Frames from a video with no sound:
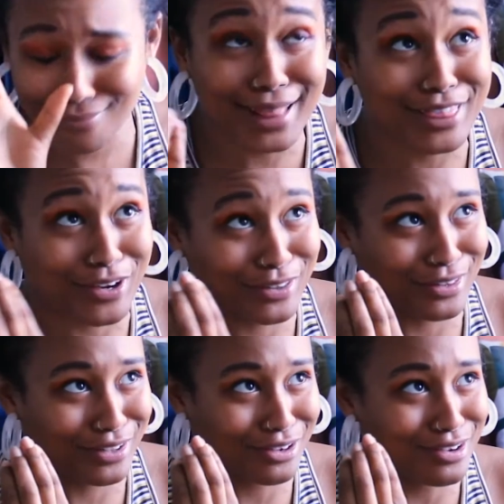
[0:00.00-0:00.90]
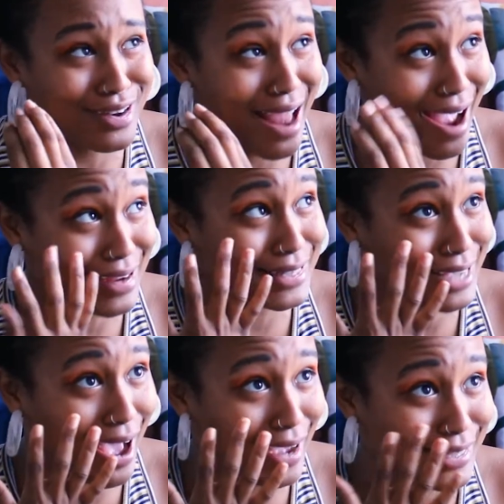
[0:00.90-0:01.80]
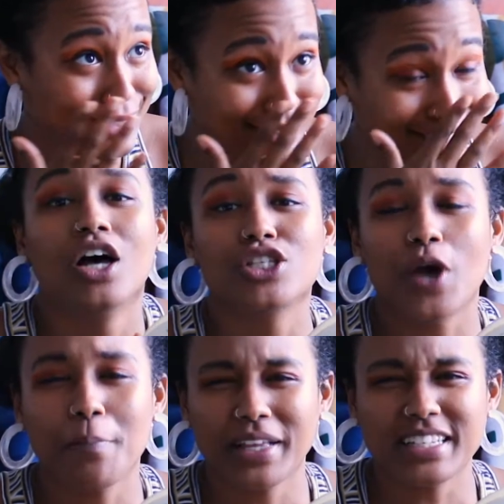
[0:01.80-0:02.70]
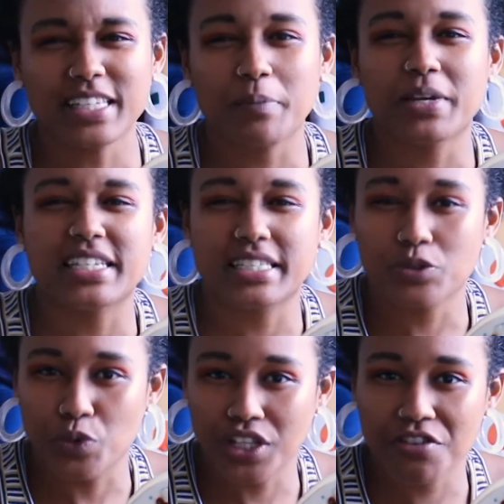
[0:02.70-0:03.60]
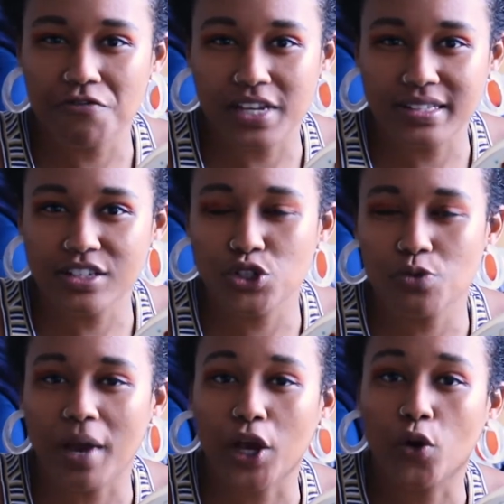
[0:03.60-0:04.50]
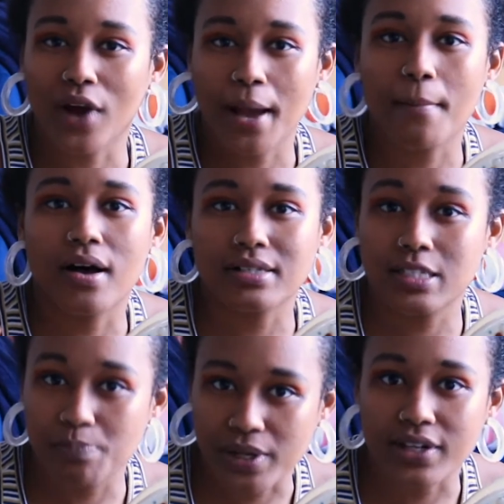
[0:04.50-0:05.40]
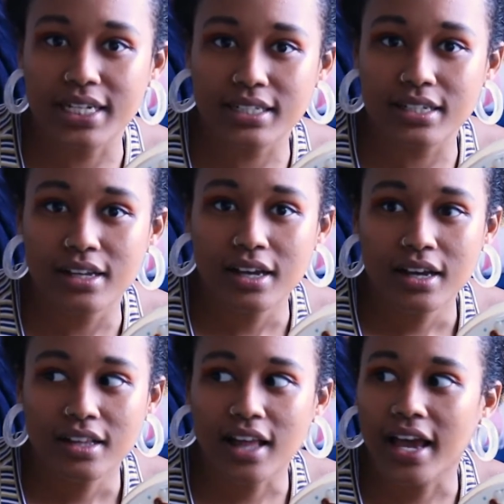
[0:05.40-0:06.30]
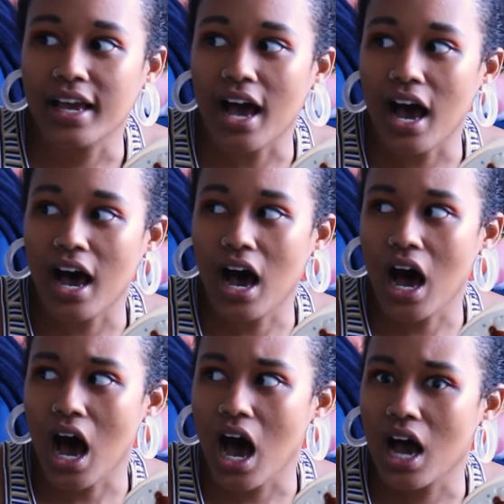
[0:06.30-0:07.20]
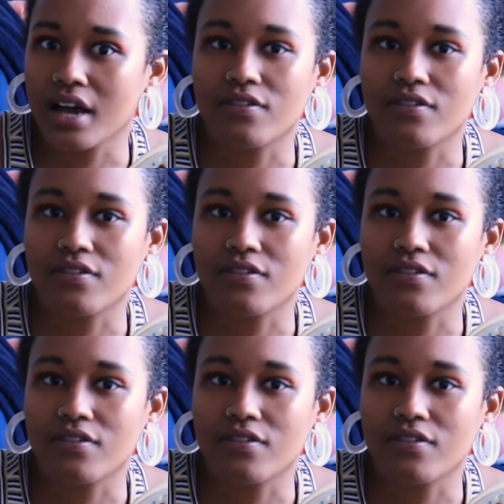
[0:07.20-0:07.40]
neckties. So I picked this up because this really feeds into my grandma spirit. Like, I've